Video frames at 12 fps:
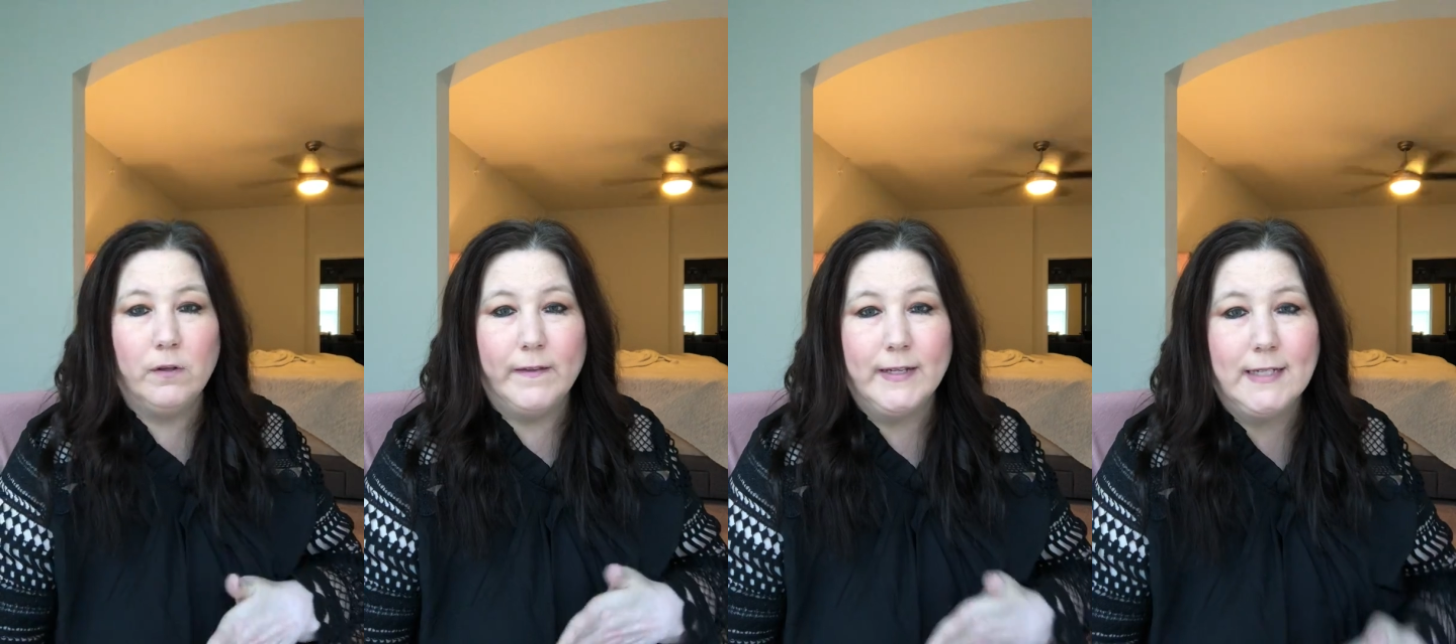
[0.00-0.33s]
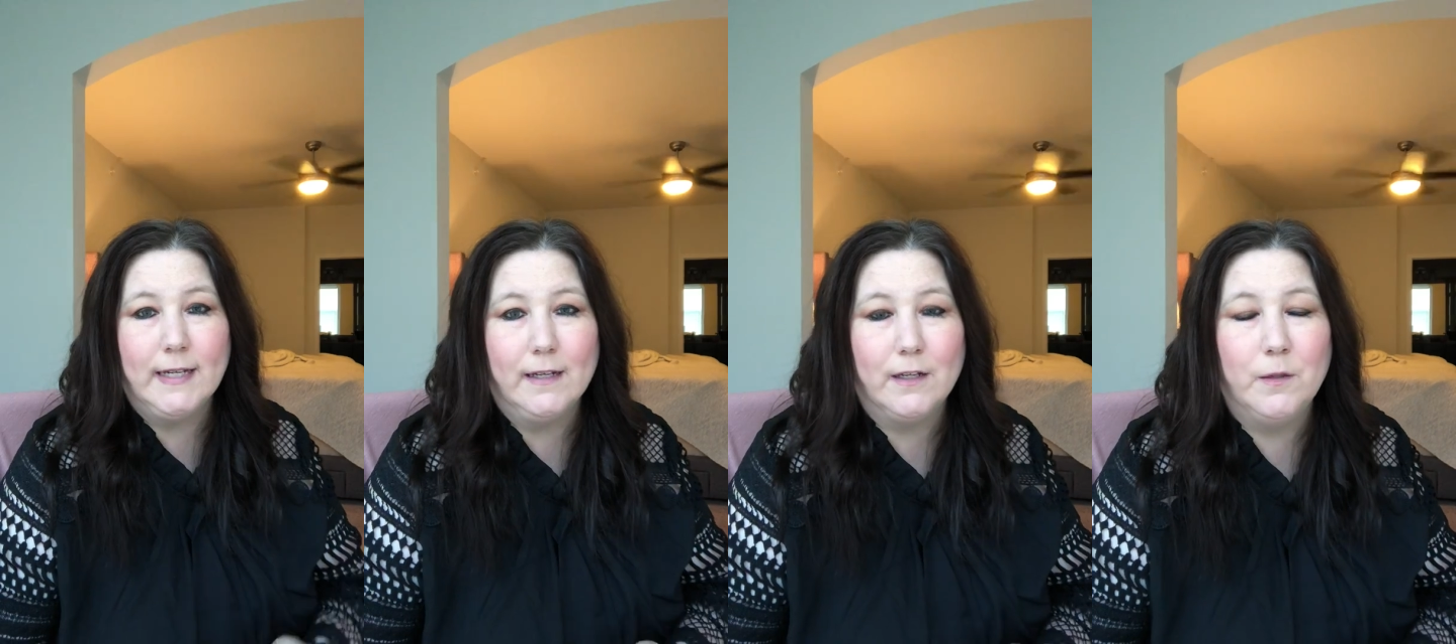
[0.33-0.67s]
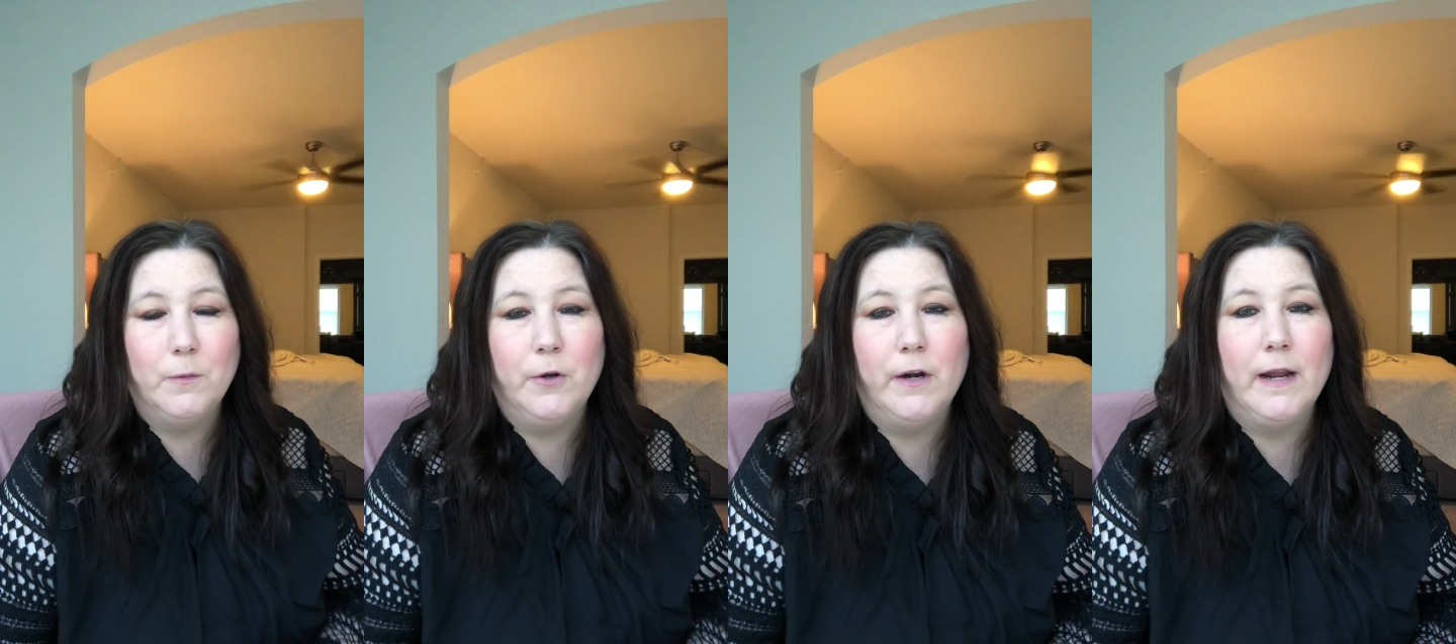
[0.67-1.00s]
in the TN
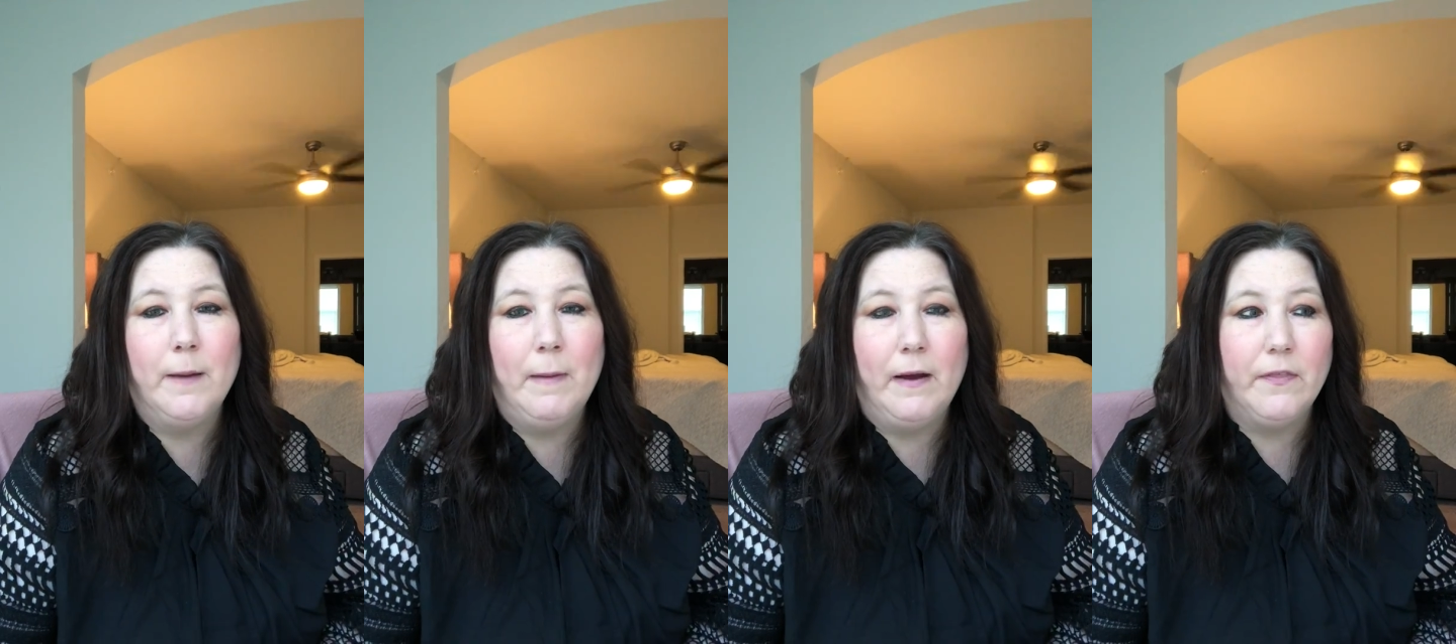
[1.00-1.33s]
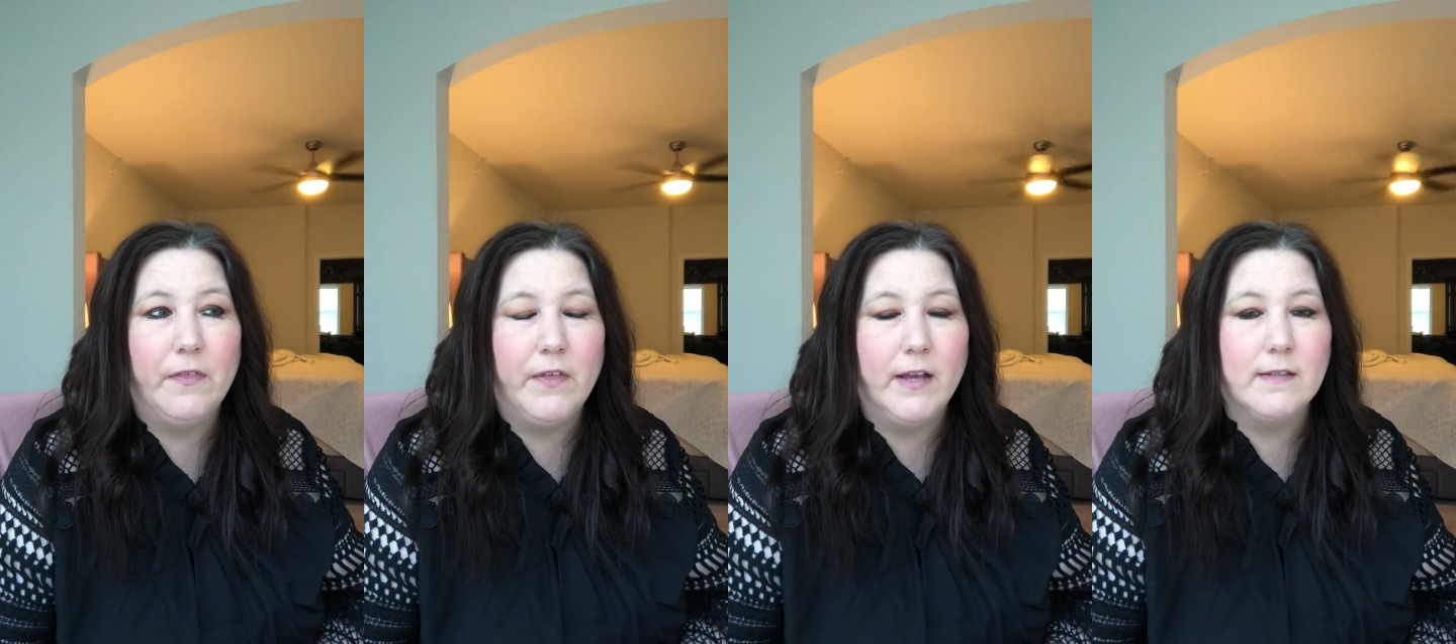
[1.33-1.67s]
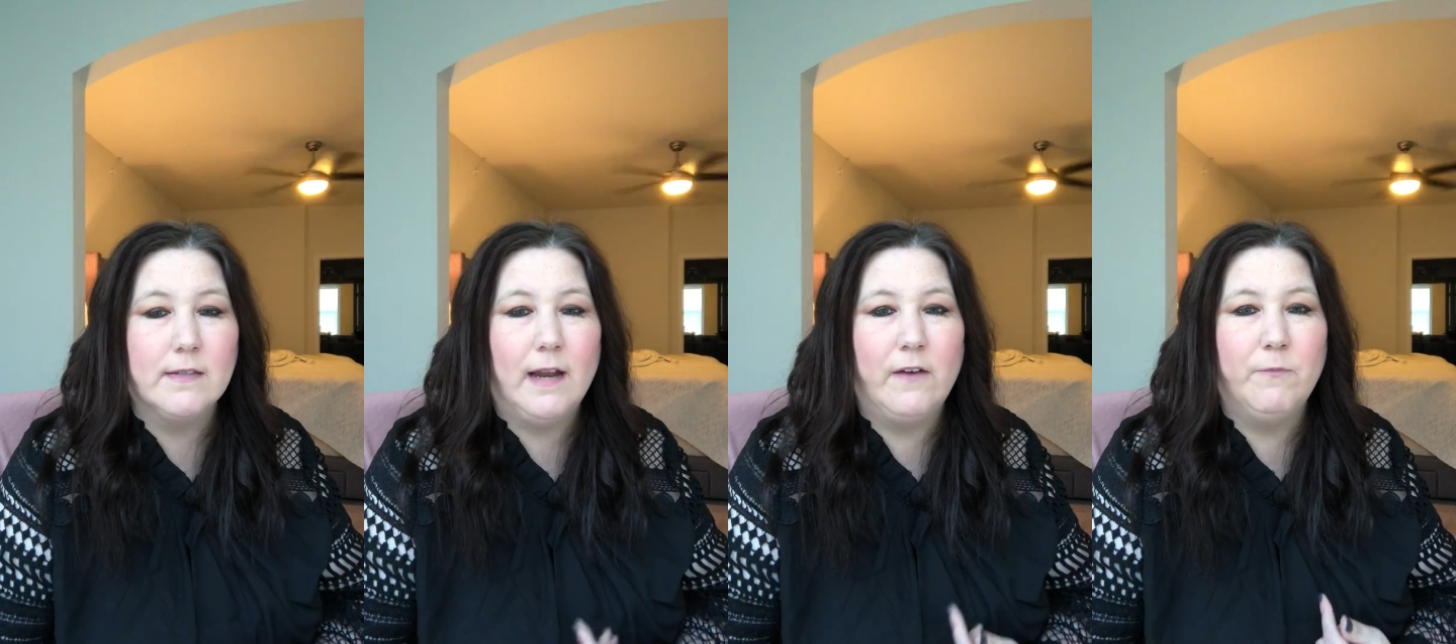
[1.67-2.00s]
community about the
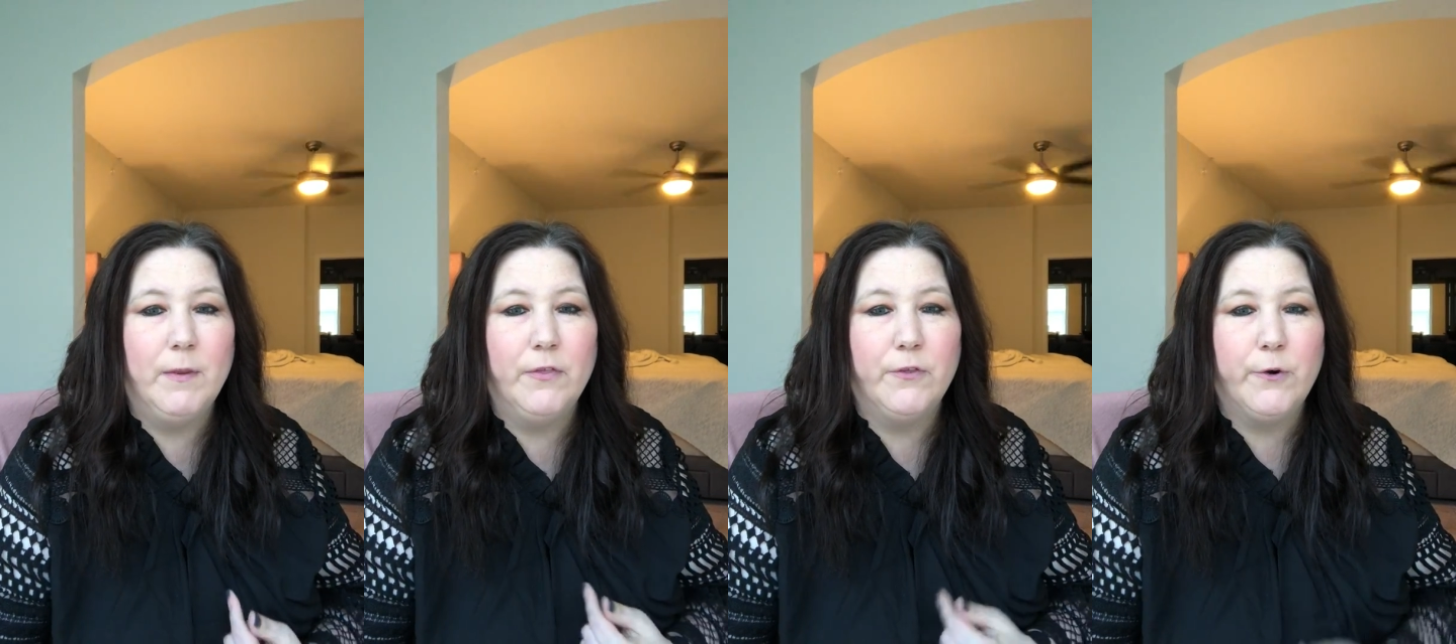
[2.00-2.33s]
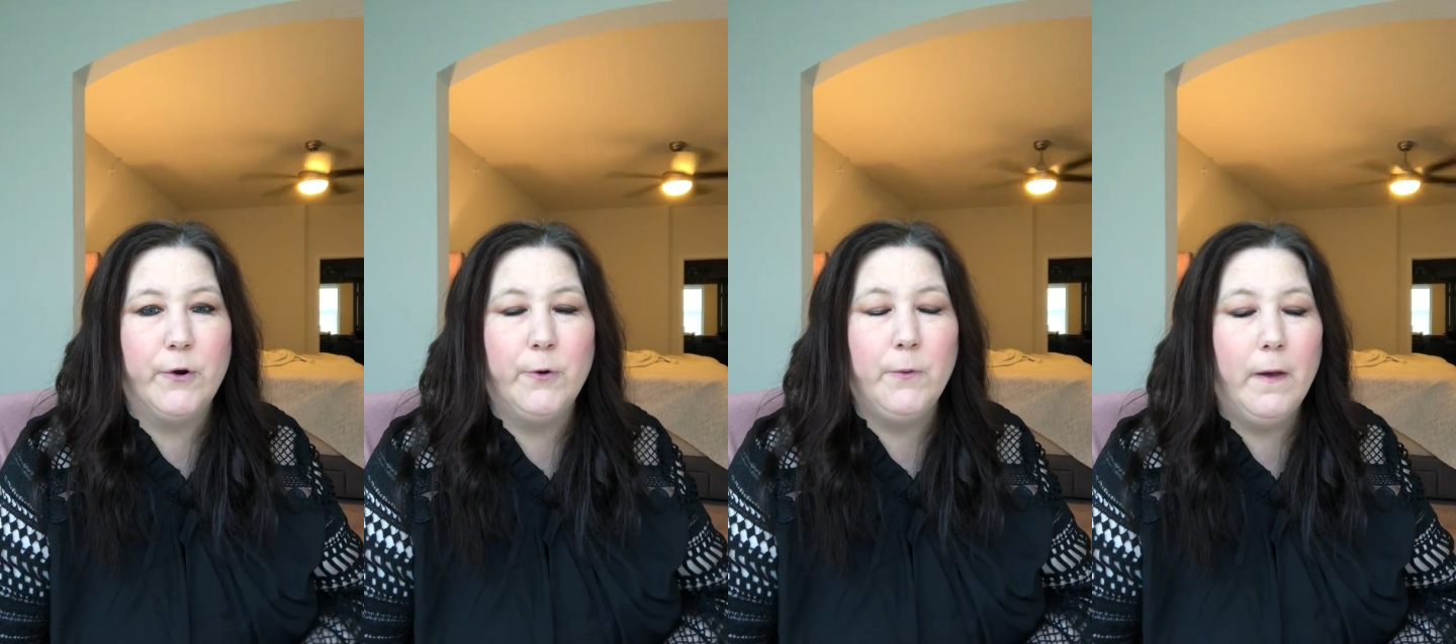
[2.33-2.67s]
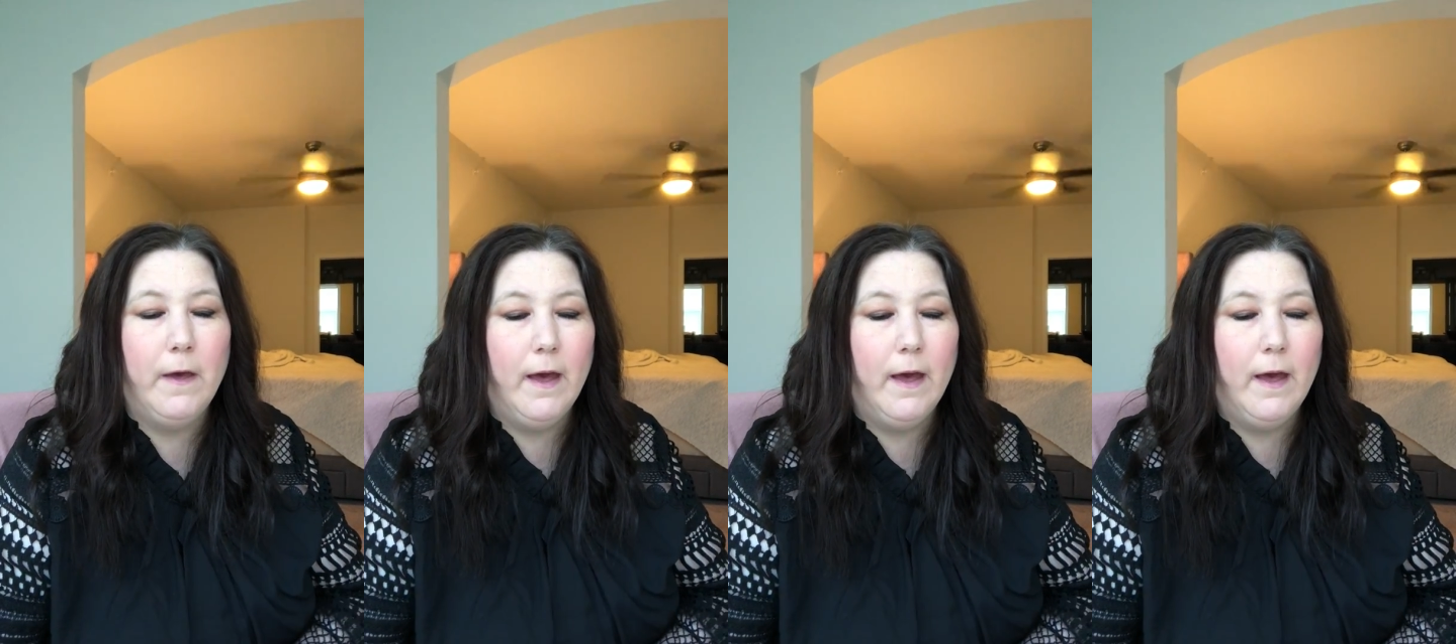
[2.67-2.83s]
things that I've been through,